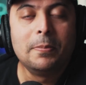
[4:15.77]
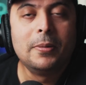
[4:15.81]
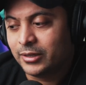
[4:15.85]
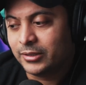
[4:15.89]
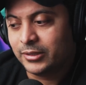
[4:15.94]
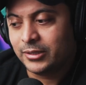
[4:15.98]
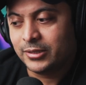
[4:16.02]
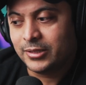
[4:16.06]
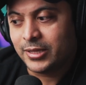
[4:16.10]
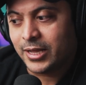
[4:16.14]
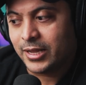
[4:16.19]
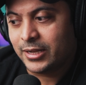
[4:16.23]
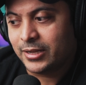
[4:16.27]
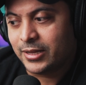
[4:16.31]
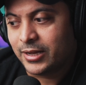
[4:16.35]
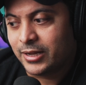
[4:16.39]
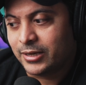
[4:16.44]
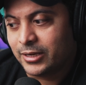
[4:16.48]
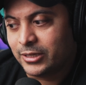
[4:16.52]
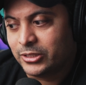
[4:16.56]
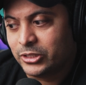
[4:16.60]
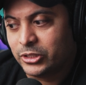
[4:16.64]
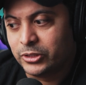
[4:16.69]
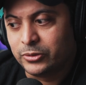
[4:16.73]
Other than
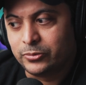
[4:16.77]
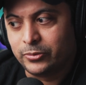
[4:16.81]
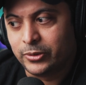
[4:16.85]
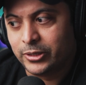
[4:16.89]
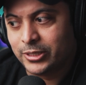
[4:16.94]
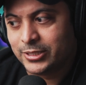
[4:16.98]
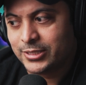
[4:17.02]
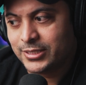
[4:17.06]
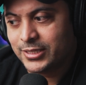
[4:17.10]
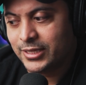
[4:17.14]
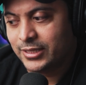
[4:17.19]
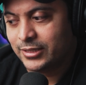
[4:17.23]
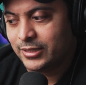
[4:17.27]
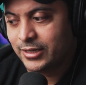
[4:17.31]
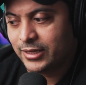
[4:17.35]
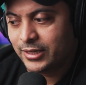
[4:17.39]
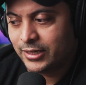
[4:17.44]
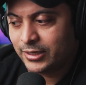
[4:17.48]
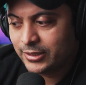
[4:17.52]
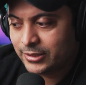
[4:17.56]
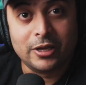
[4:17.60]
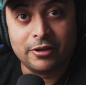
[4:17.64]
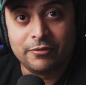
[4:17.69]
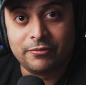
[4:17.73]
that, I just want to say
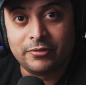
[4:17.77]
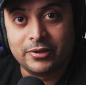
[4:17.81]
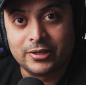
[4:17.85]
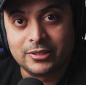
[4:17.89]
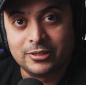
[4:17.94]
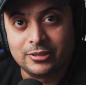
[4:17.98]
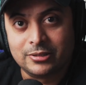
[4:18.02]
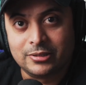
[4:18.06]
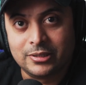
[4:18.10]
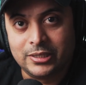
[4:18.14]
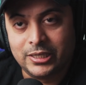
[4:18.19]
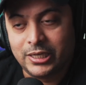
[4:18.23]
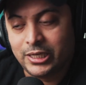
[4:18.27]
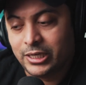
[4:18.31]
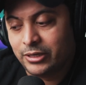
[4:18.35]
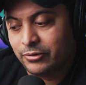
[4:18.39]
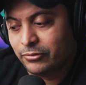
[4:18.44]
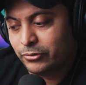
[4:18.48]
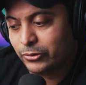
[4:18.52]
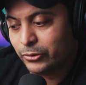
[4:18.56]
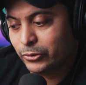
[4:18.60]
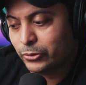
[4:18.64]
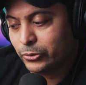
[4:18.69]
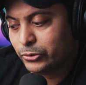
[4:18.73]
that FX3,
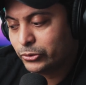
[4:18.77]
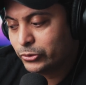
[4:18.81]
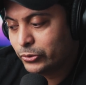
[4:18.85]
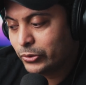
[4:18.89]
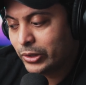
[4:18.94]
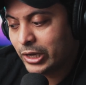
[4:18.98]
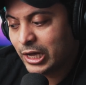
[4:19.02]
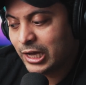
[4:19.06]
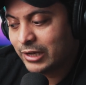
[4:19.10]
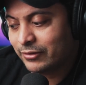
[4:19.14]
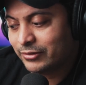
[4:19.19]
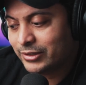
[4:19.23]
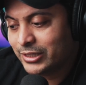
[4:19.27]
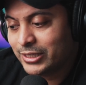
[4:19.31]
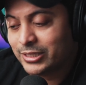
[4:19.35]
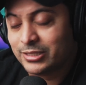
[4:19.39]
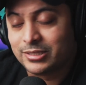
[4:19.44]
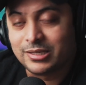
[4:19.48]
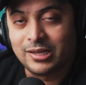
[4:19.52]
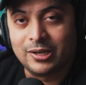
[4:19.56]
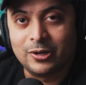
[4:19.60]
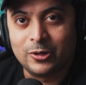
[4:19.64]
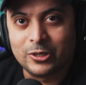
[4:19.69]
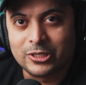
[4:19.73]
for those who have it,
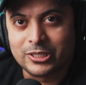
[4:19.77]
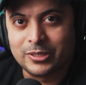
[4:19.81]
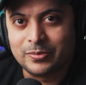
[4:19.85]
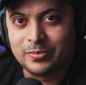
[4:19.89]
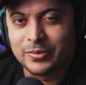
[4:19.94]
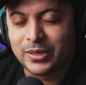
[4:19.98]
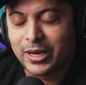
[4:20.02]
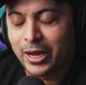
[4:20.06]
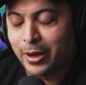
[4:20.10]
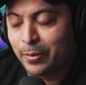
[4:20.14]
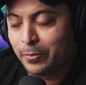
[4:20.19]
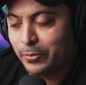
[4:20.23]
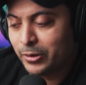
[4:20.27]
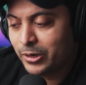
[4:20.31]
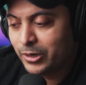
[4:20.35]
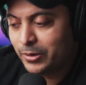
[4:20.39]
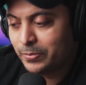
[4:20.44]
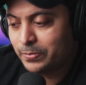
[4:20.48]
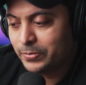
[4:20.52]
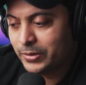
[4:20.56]
it's an awesome camera,